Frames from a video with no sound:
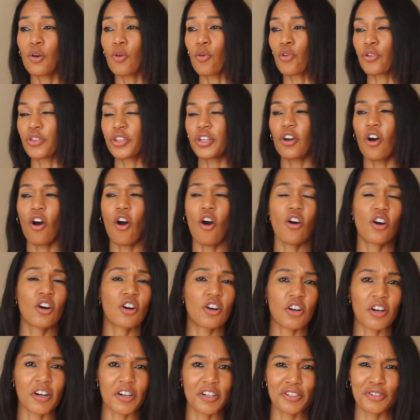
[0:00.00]
or the
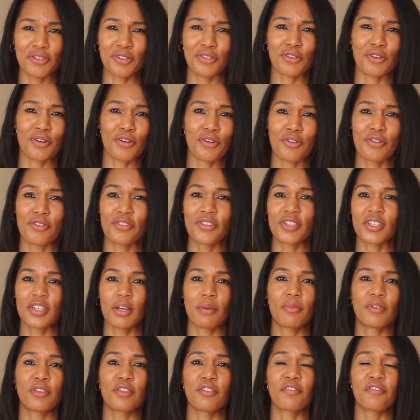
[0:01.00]
alcohol has turned
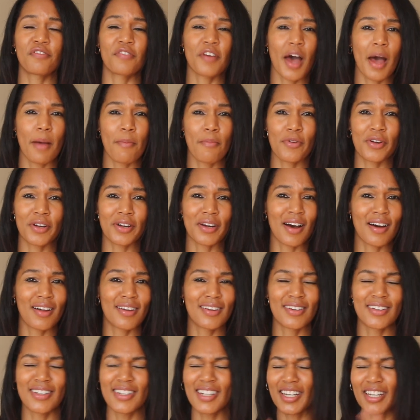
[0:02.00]
some of the fabric
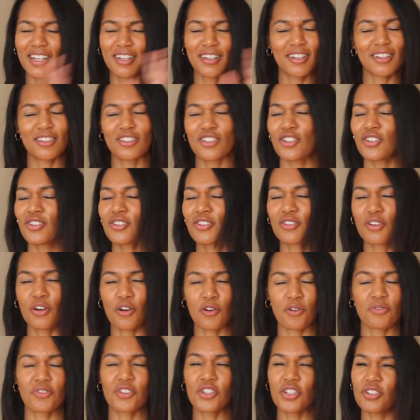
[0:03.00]
color. Like, just
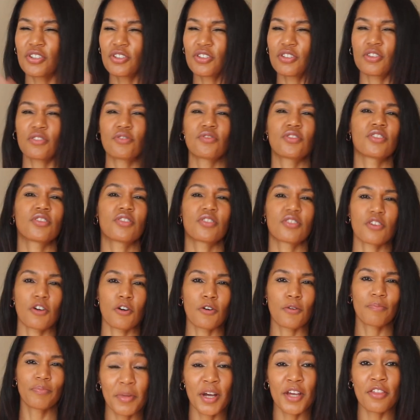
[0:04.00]
no, just no, just
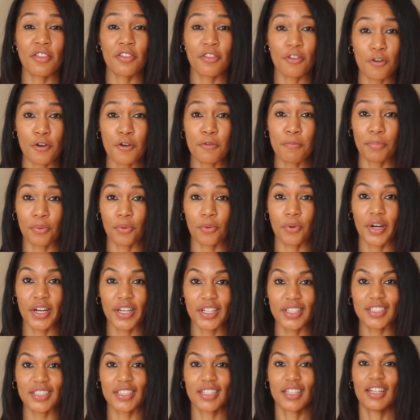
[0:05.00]
no. My third
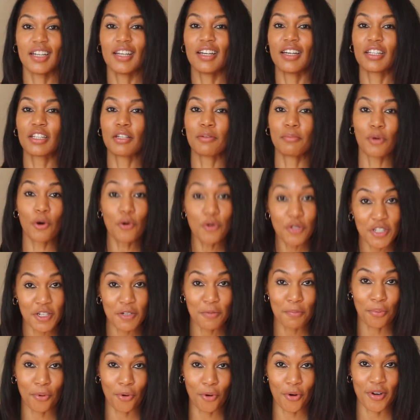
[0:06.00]
point, the most
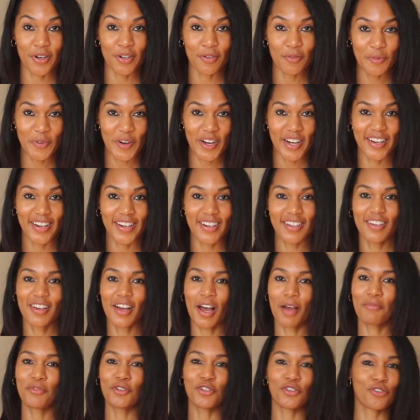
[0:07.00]
important one,
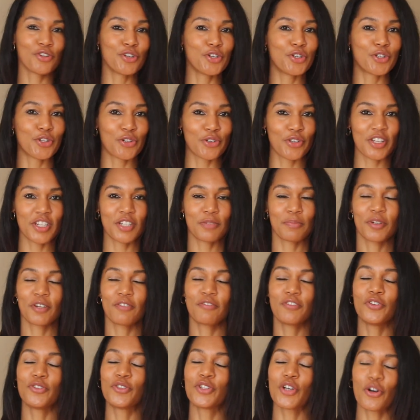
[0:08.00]
I'm sure you know this, but
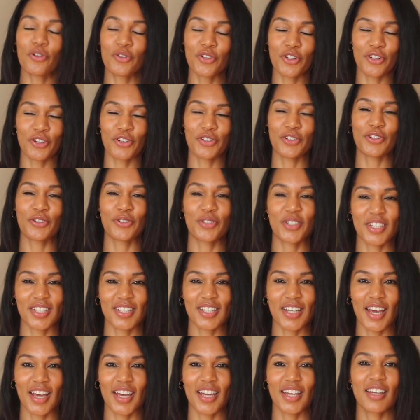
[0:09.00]
if you don't, you're gonna know
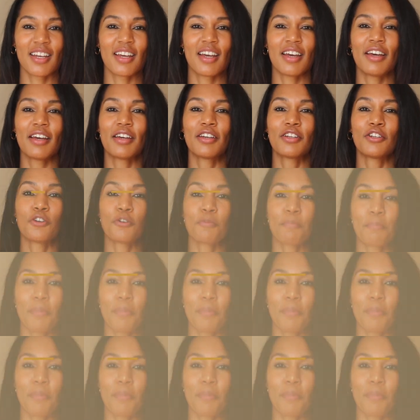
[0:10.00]
today. Your